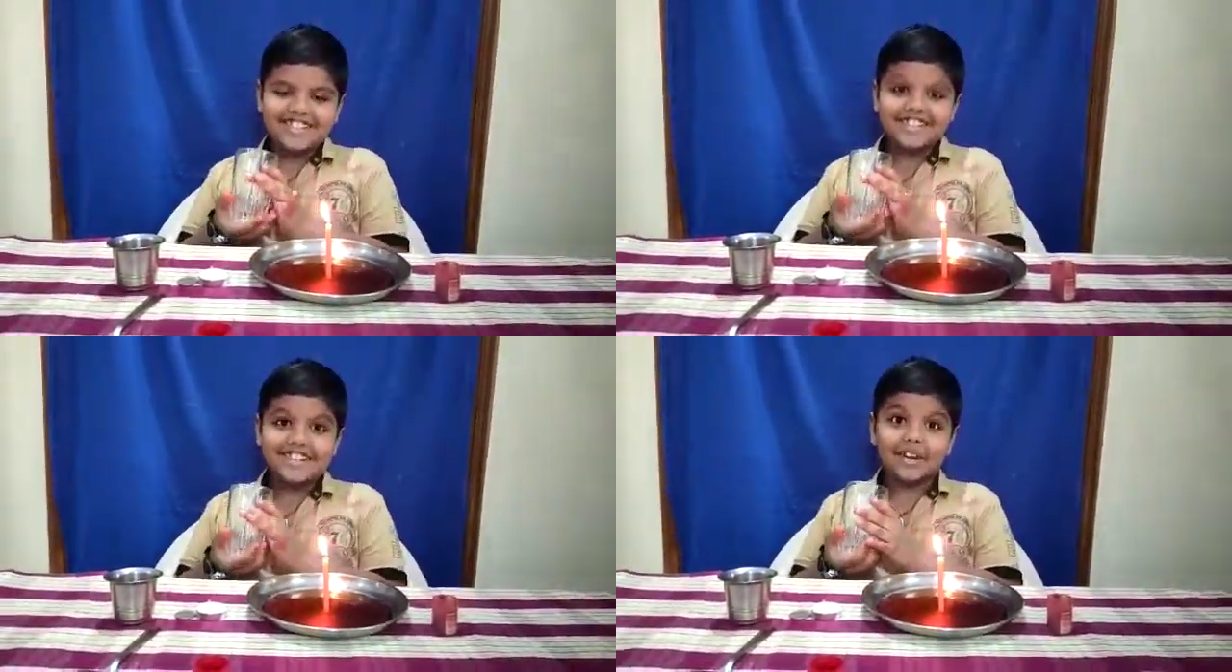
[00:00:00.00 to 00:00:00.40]

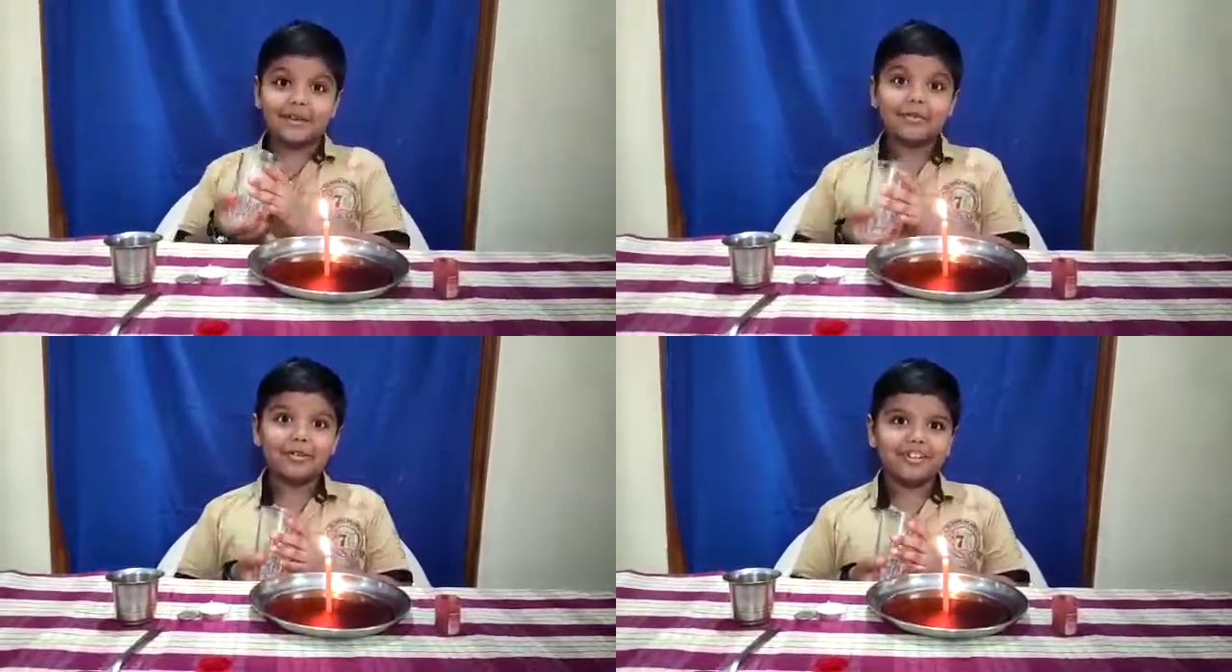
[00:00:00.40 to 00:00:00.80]

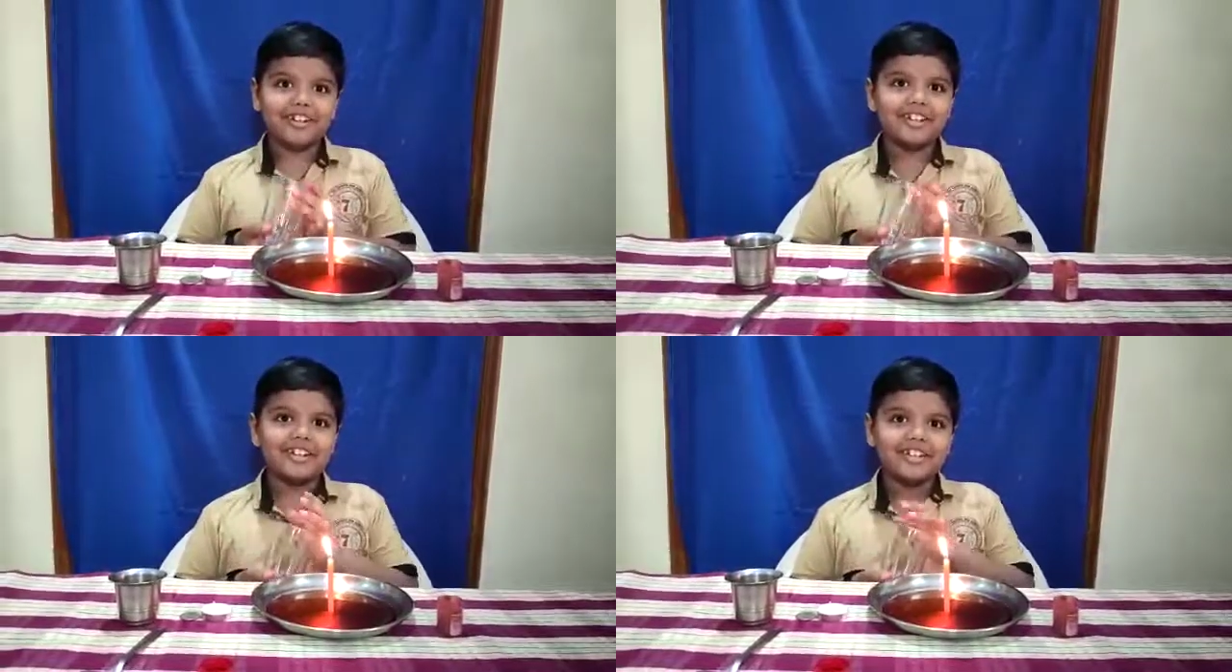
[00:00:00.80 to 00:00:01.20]
Now
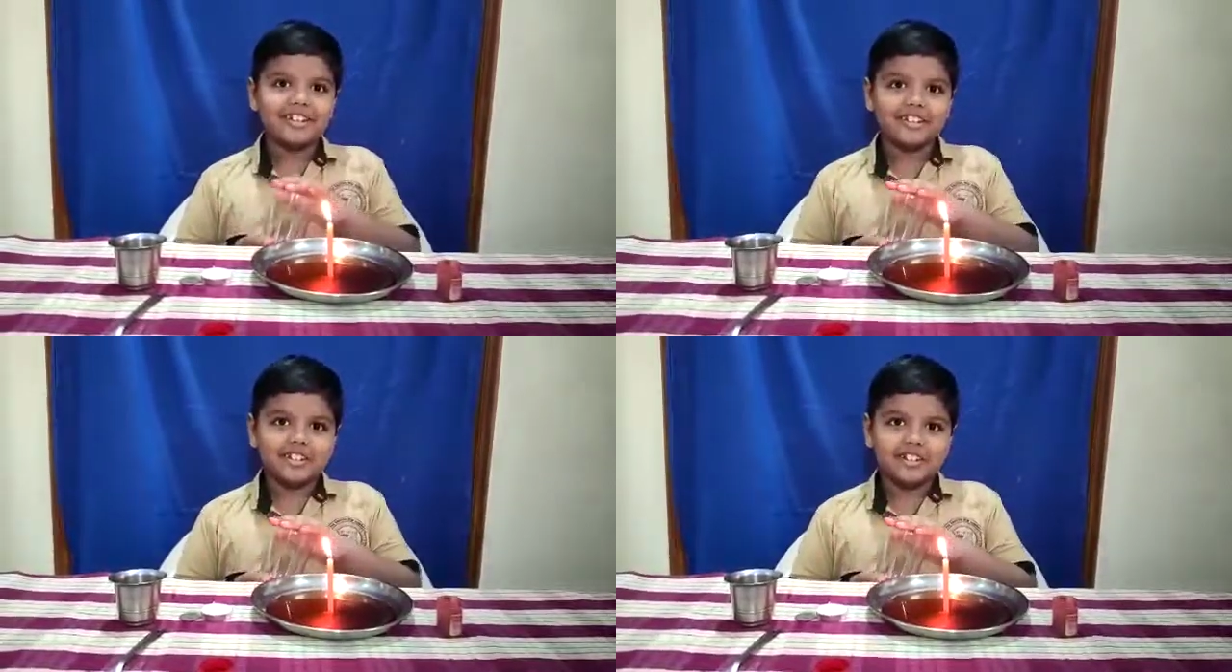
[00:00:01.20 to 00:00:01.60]
only
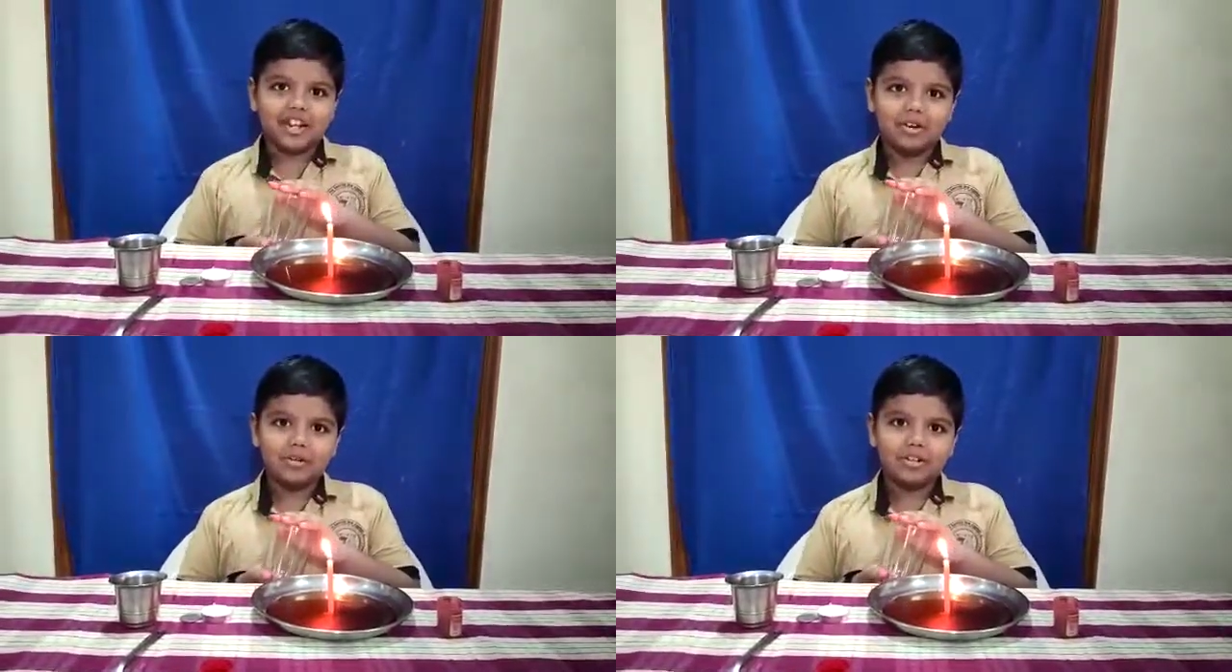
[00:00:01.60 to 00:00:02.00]

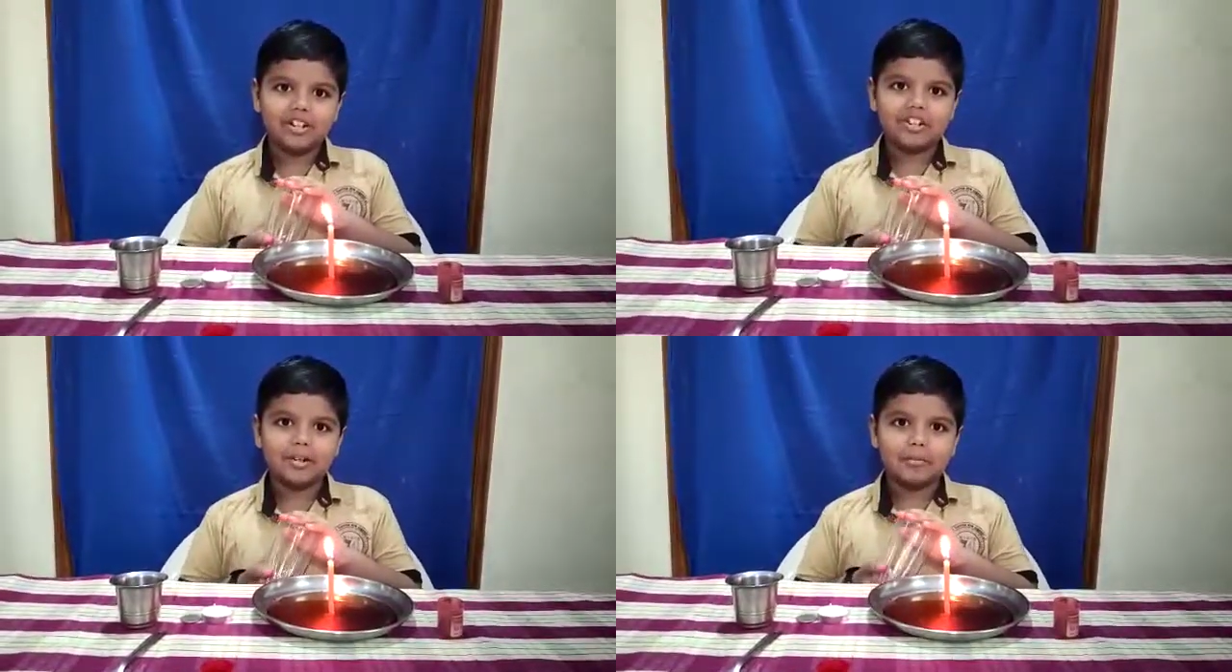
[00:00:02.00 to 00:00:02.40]

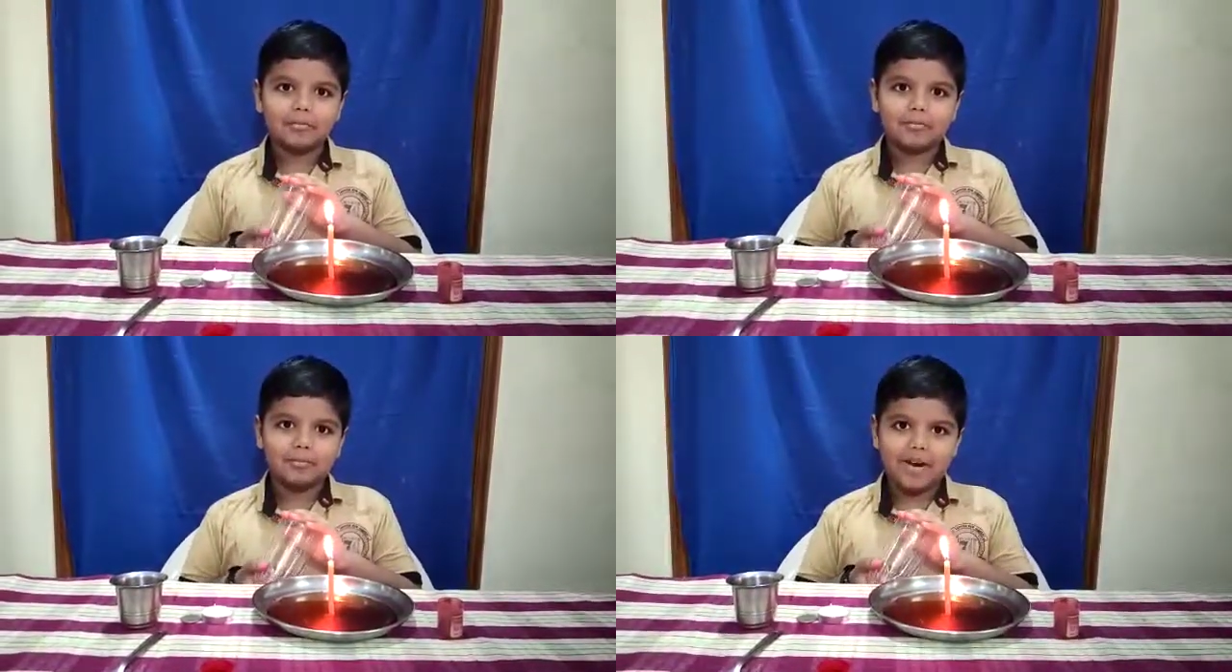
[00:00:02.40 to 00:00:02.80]
the
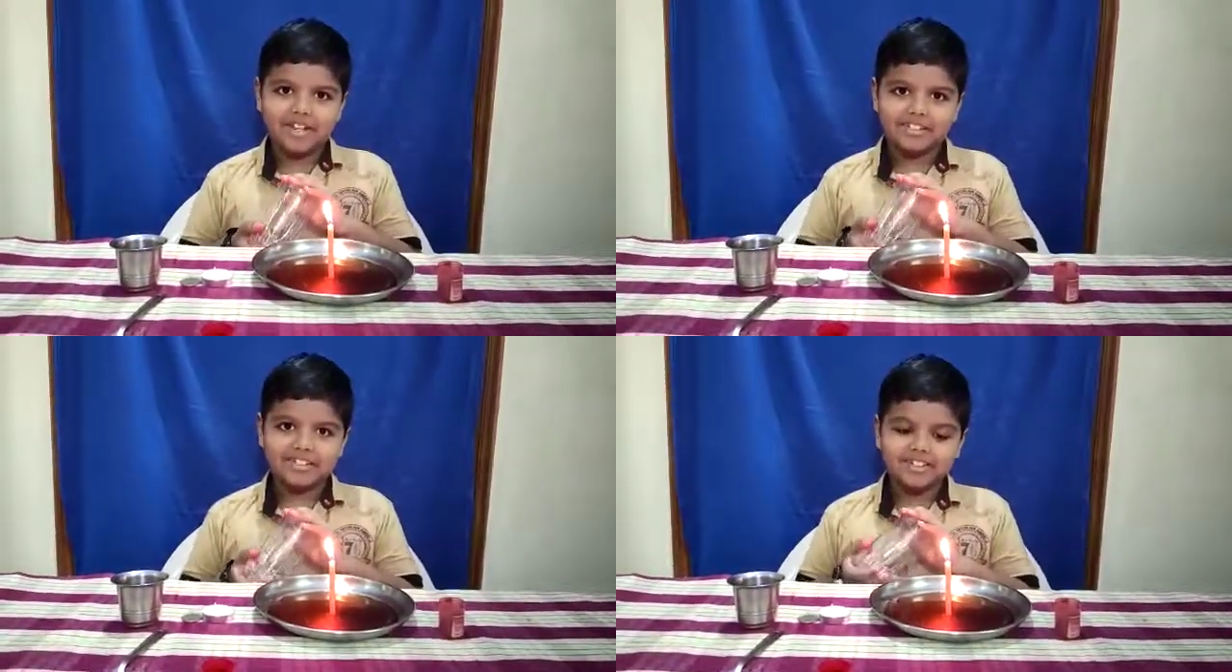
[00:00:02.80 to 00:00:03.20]

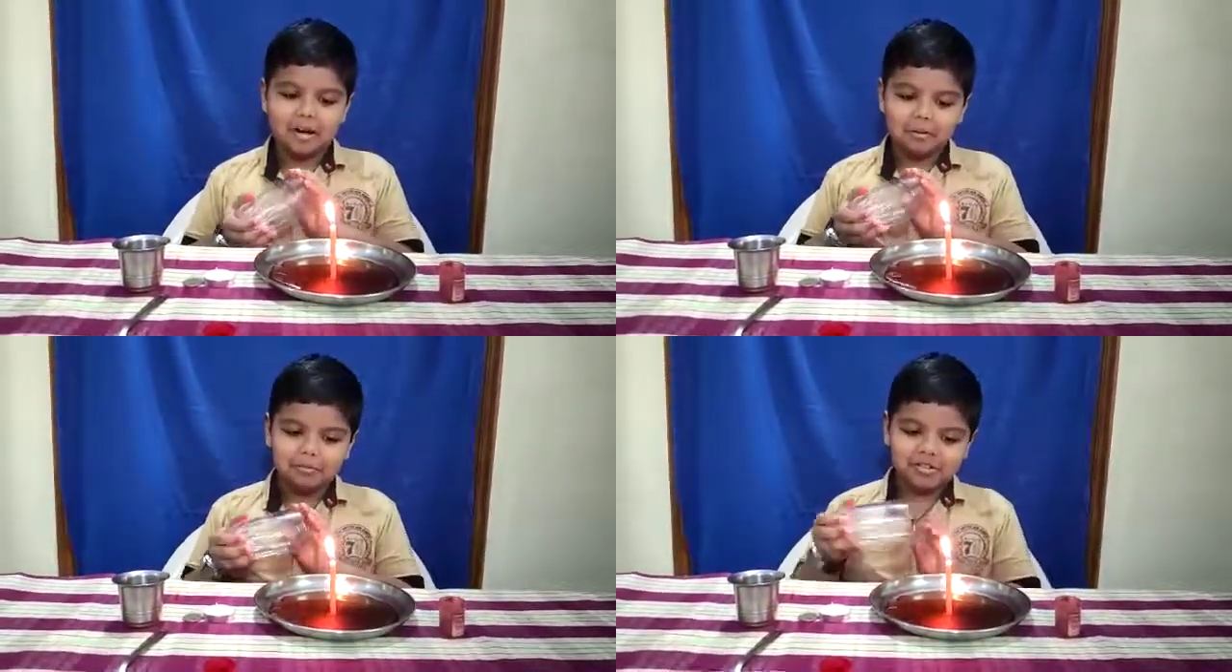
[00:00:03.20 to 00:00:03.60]
magic
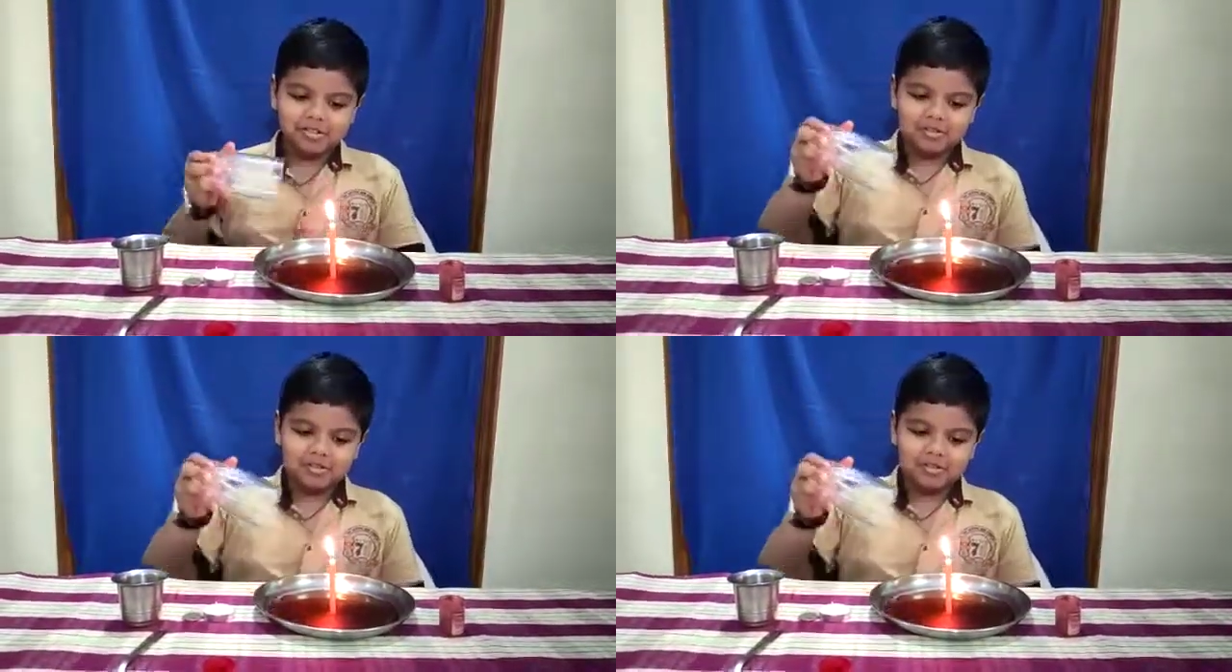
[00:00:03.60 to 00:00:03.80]
comes.